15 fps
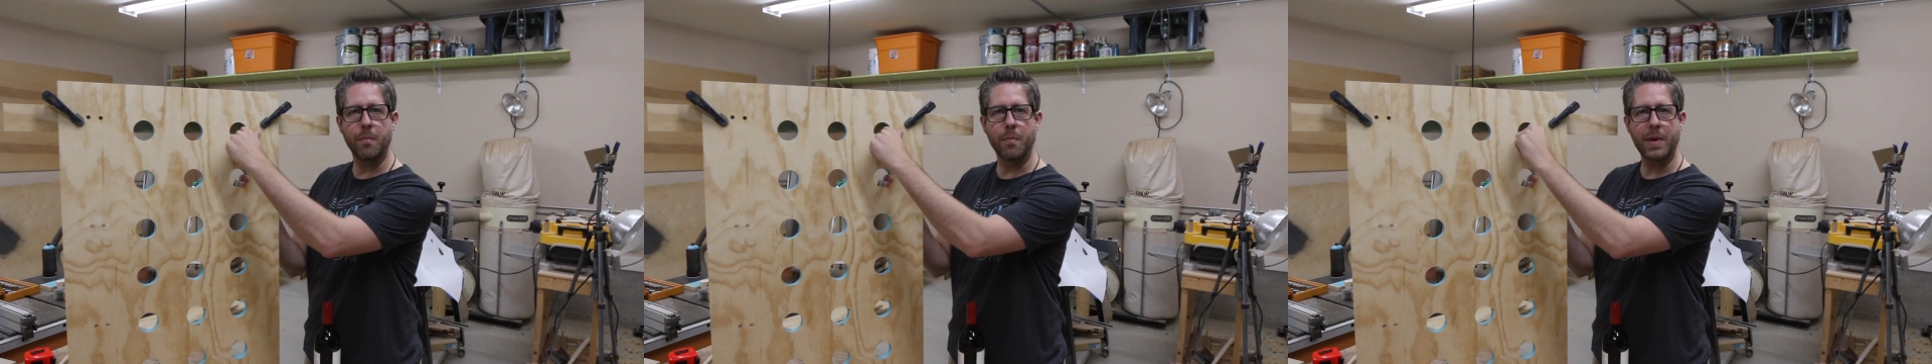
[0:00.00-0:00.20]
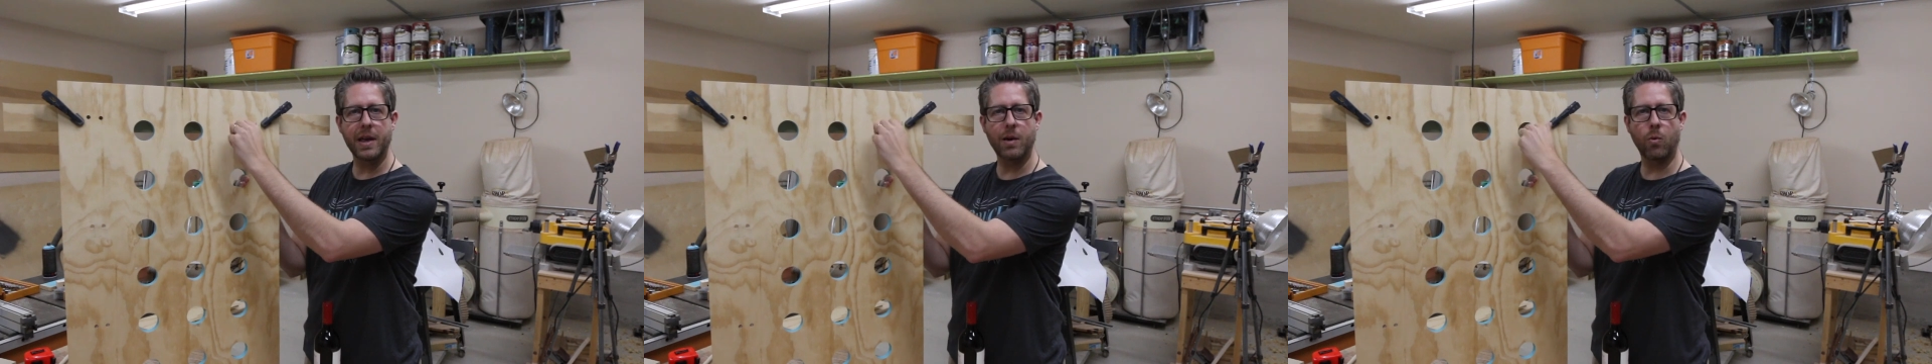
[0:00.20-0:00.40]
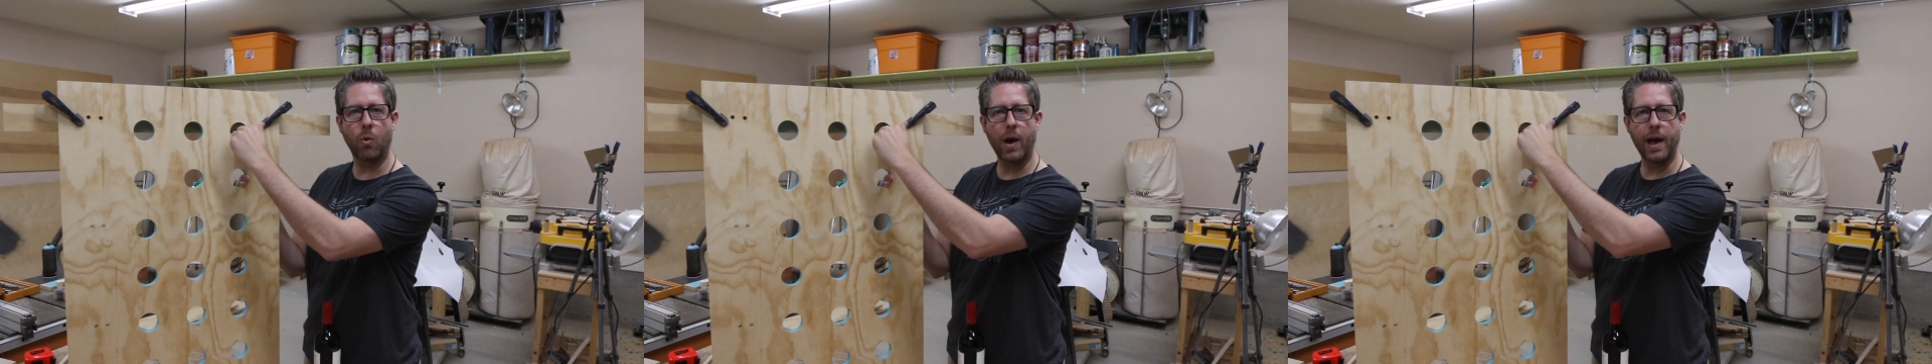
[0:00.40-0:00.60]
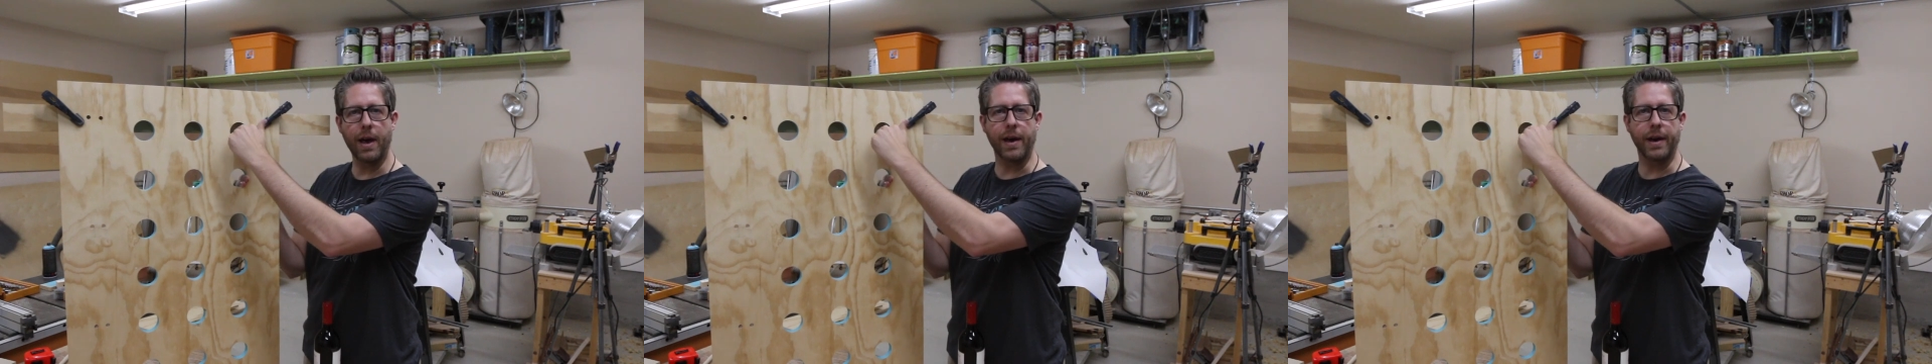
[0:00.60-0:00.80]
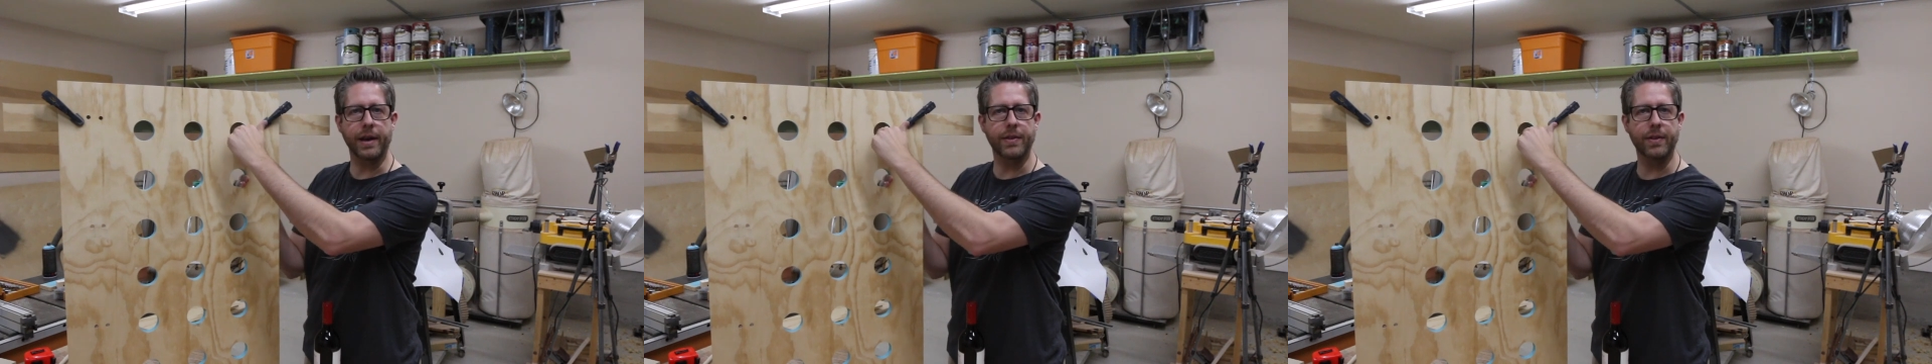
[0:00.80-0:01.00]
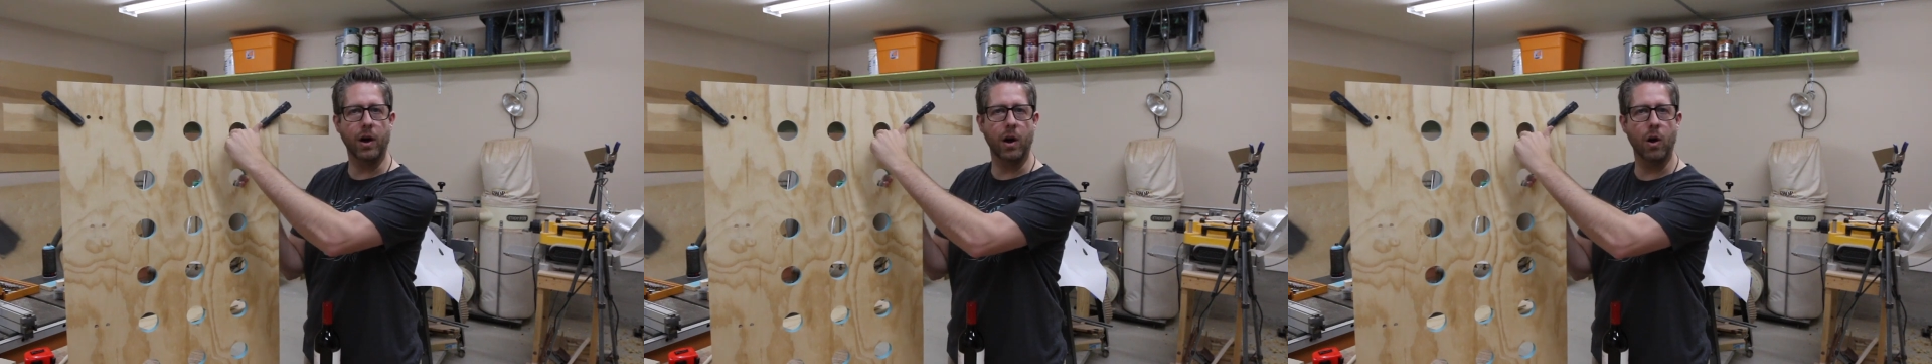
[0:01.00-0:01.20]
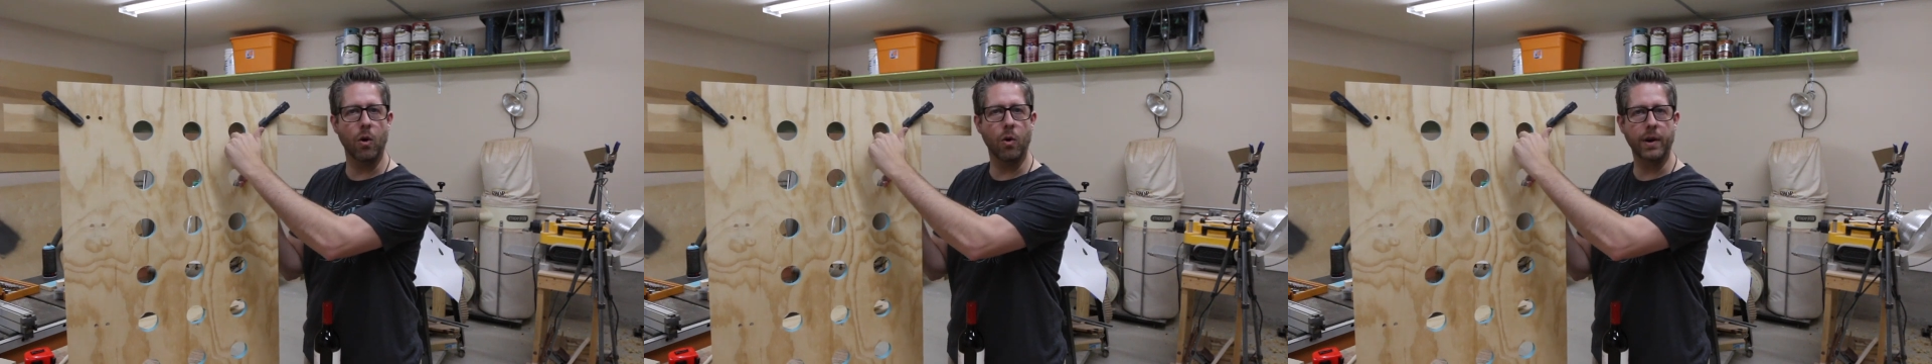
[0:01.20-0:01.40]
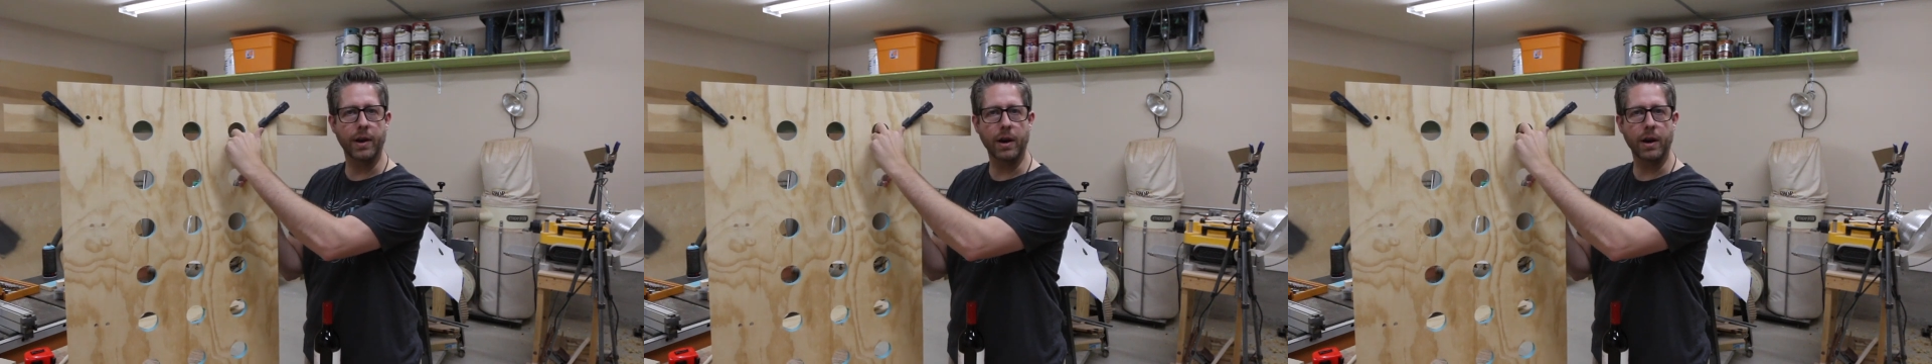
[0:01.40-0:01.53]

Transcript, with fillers: midway in the hole